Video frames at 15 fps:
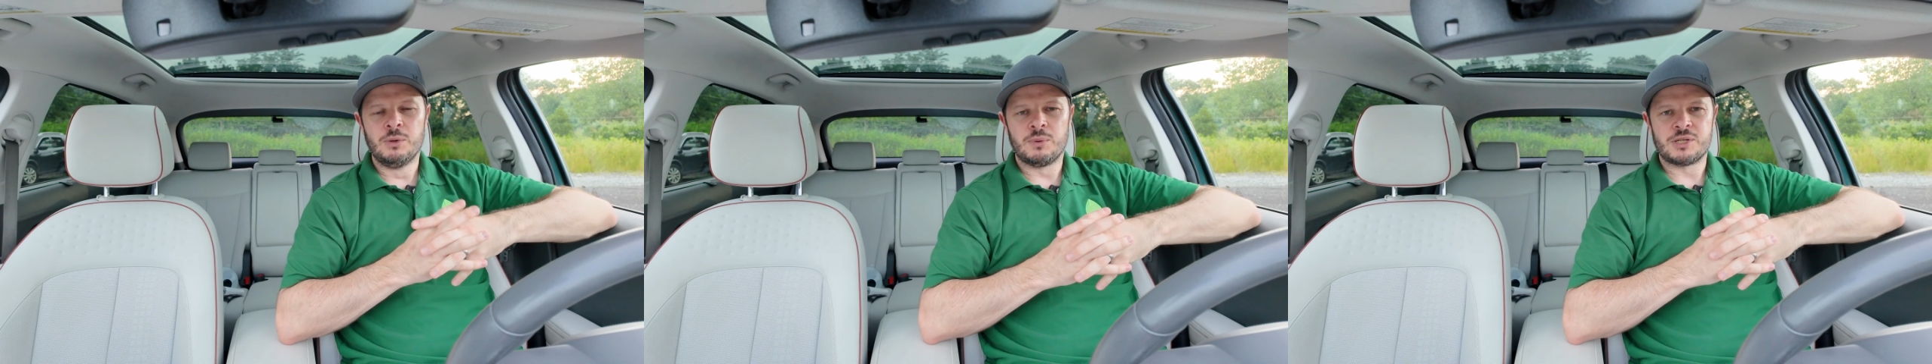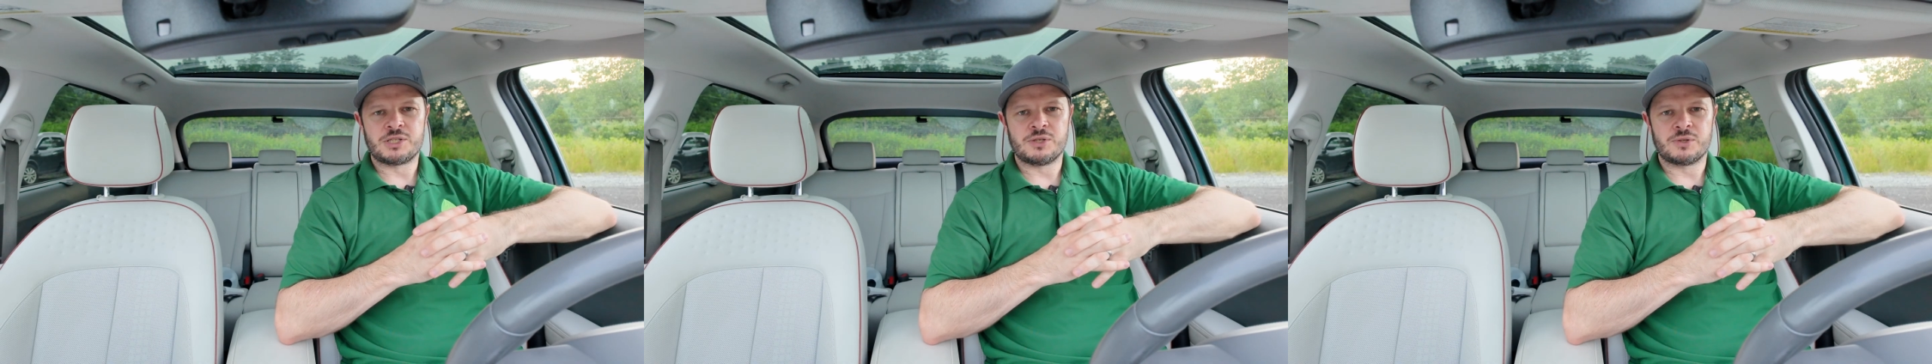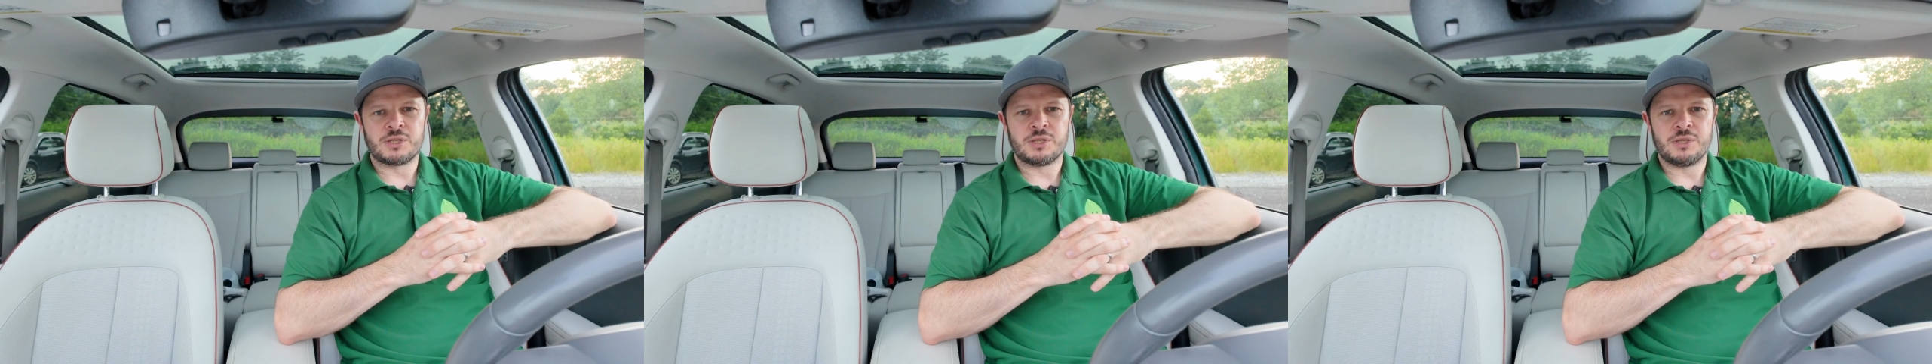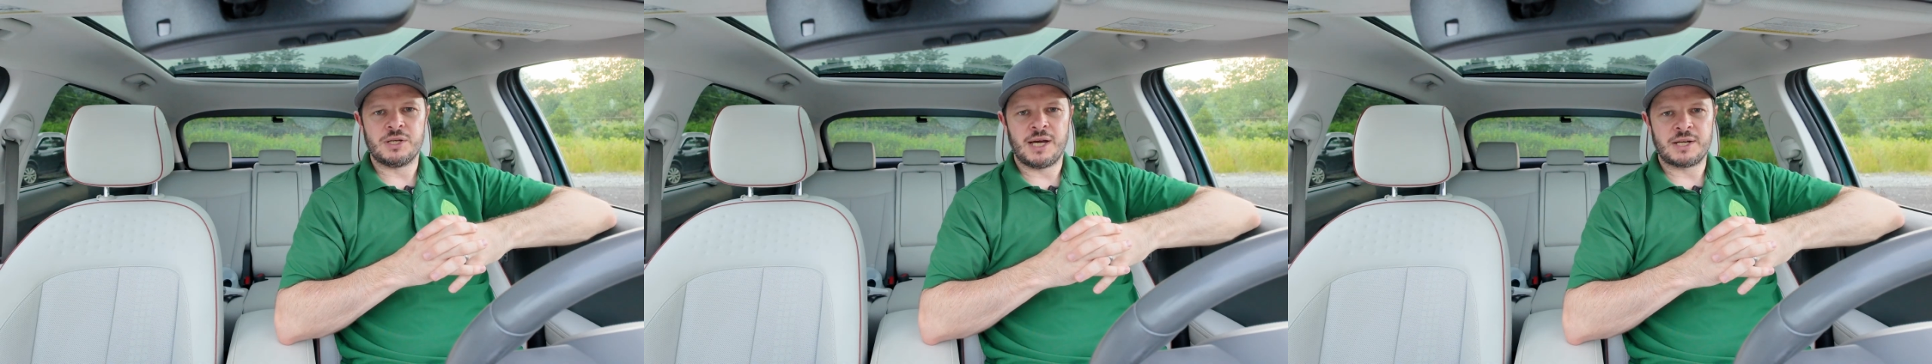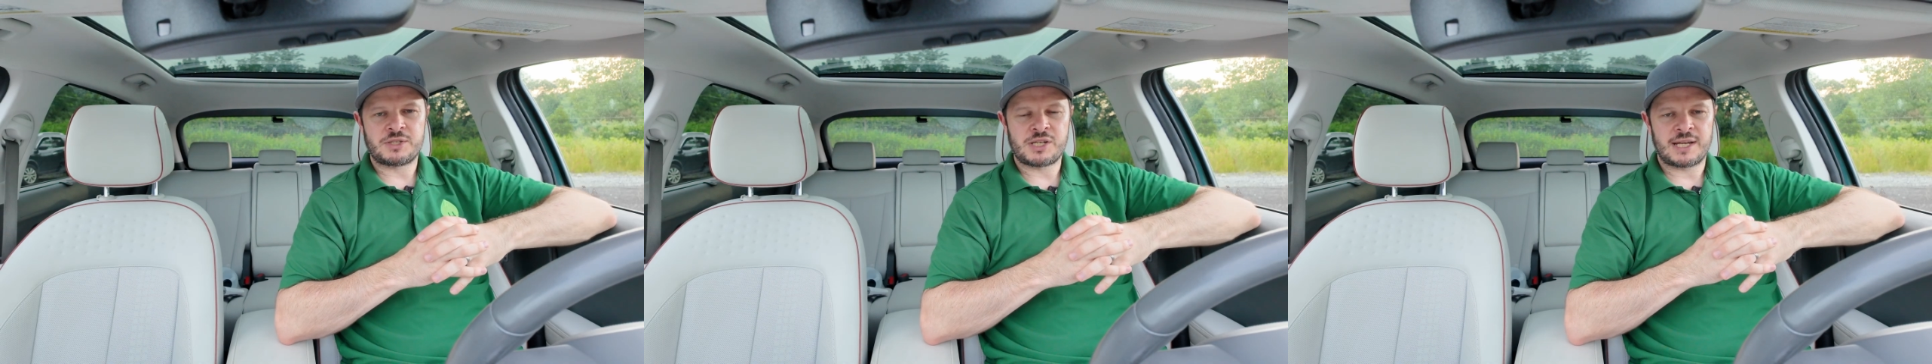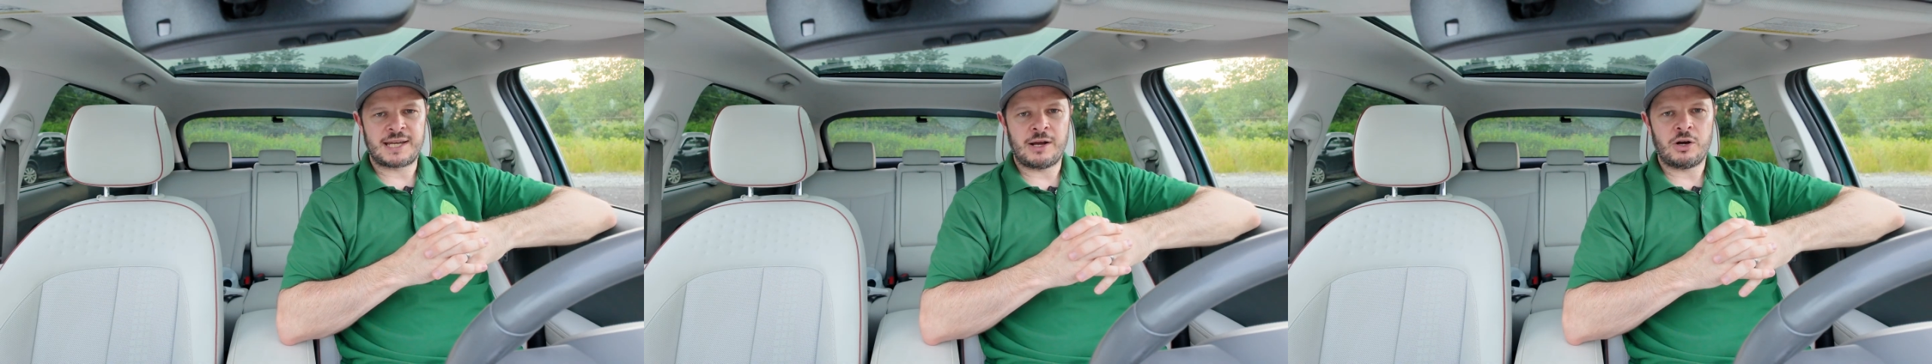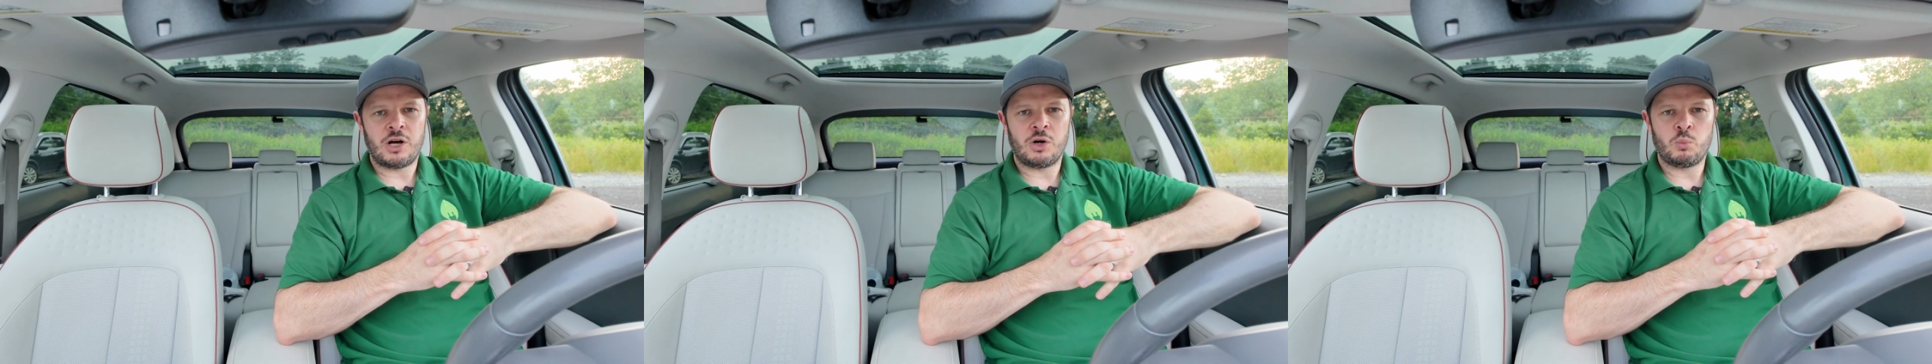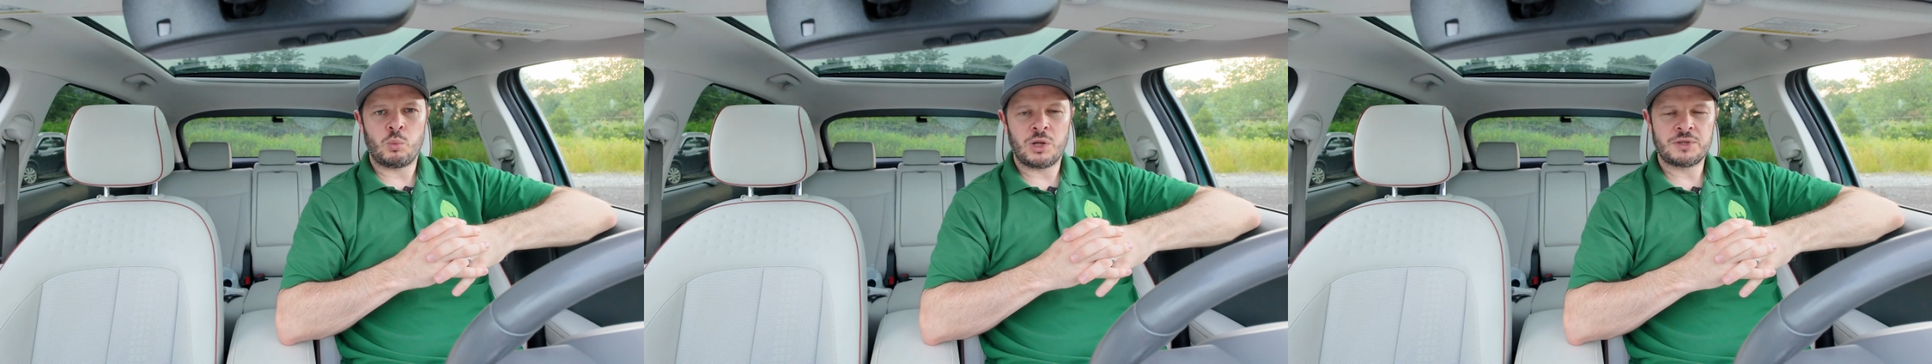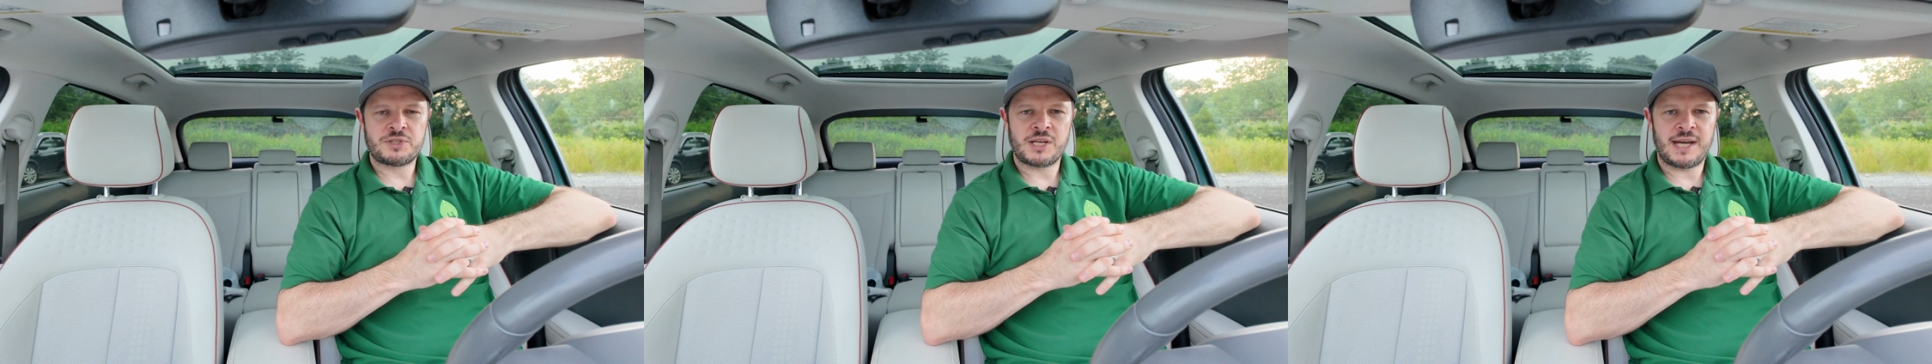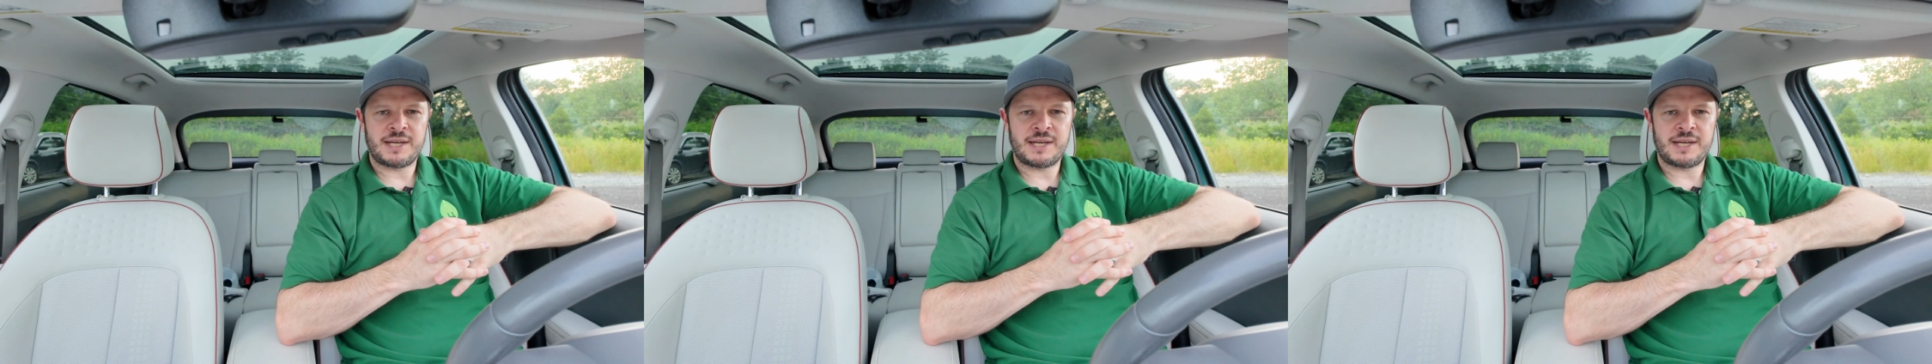which you can uh, check out on Walter